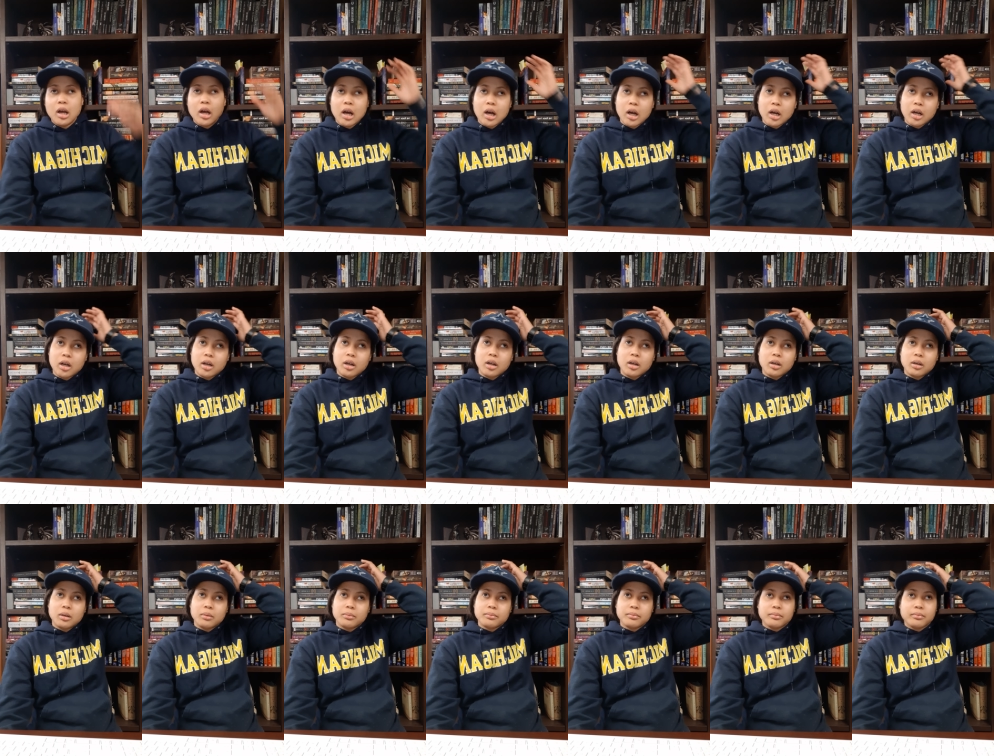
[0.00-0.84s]

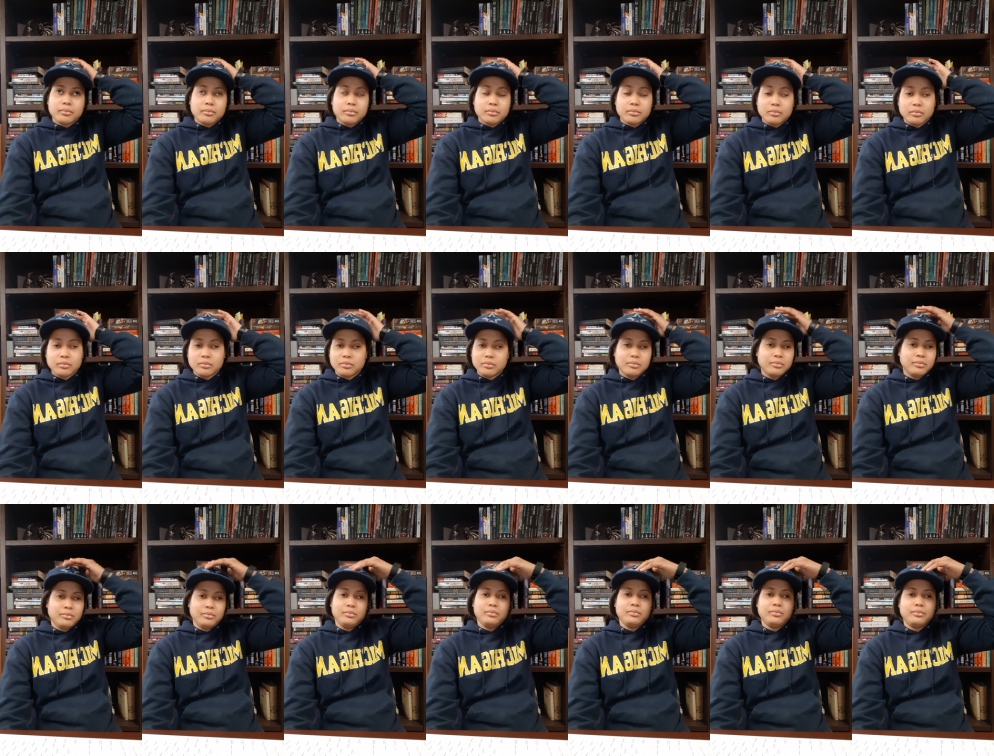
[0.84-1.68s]
Um,
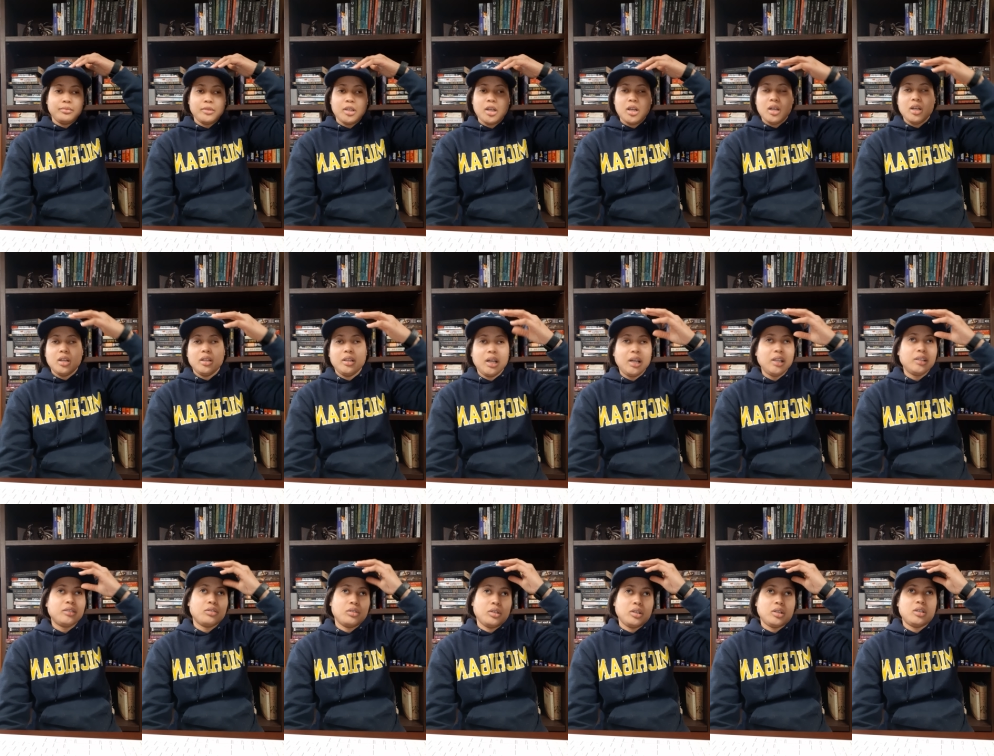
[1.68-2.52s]
mm-mm.
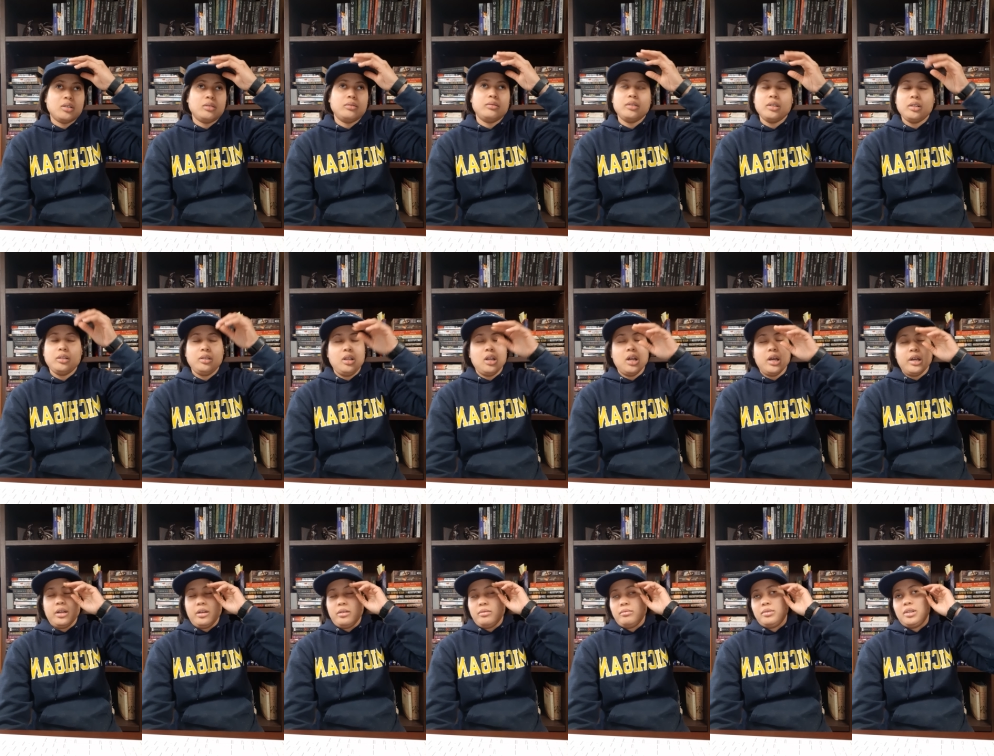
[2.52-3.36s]
That's gonna
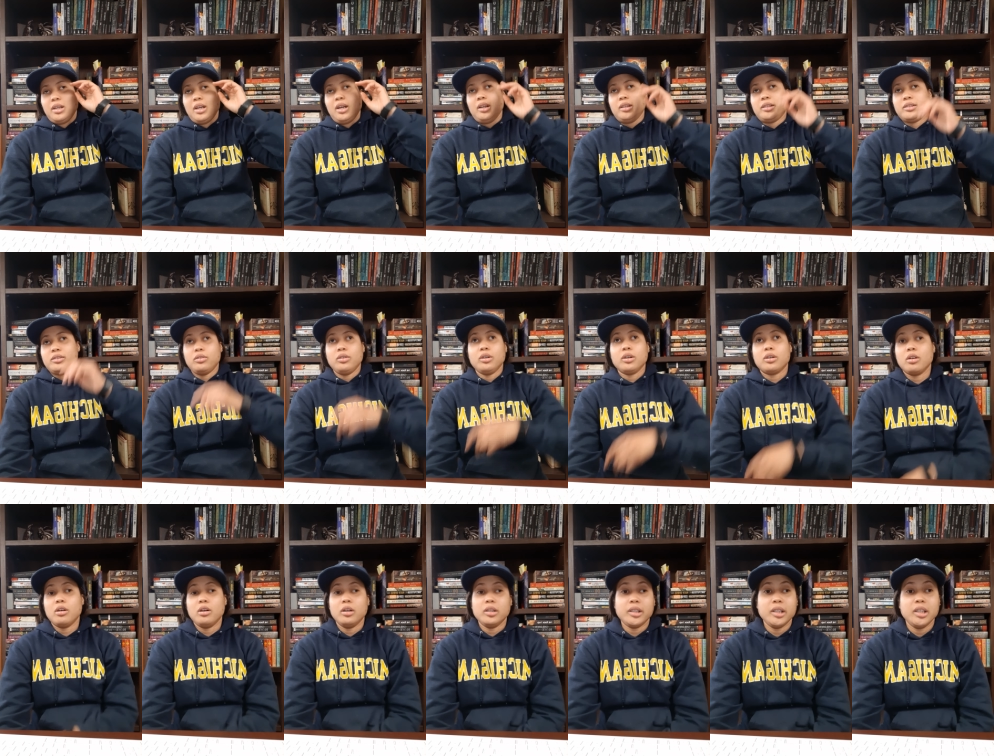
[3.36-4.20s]
no. That's gonna
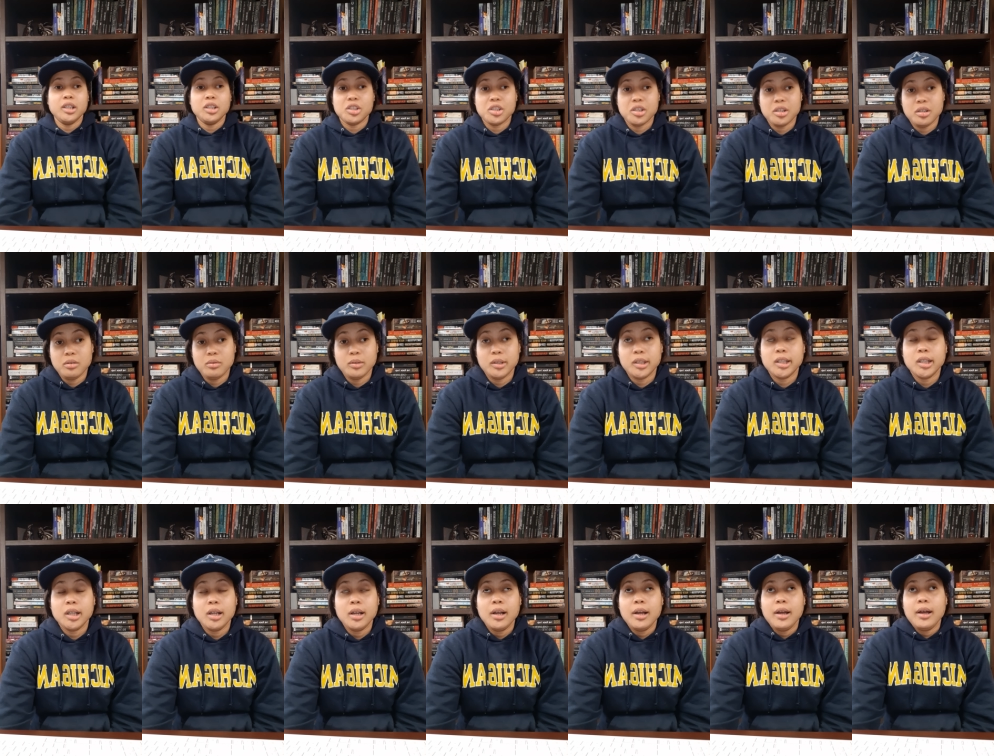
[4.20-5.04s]
cause issues.
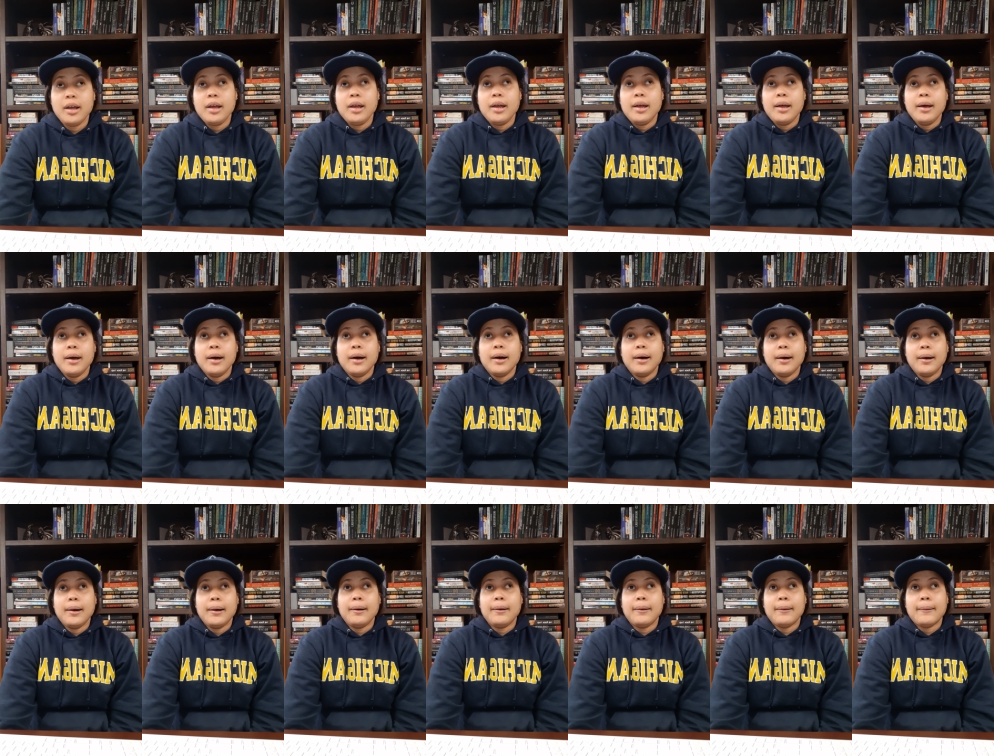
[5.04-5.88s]

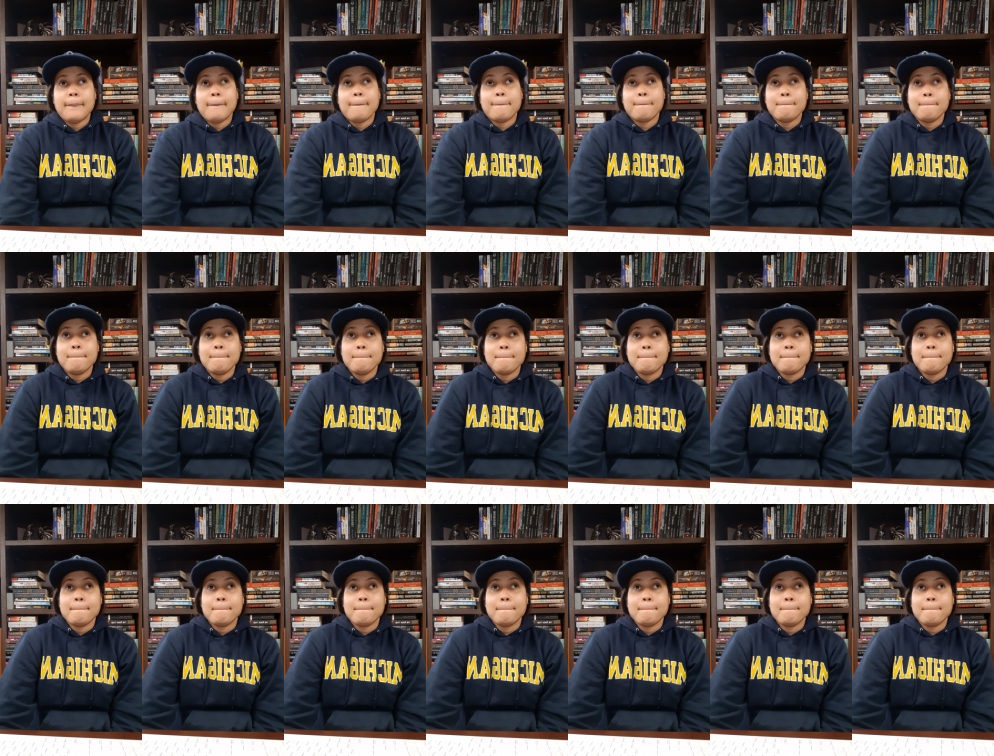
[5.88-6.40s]
Um.